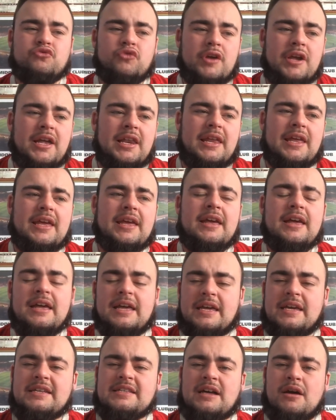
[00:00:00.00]
really,
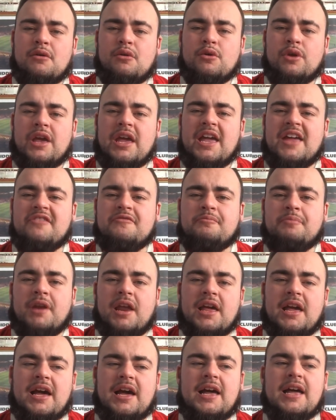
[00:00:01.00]
he's our creative
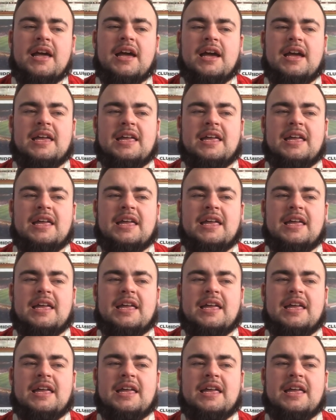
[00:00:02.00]
player.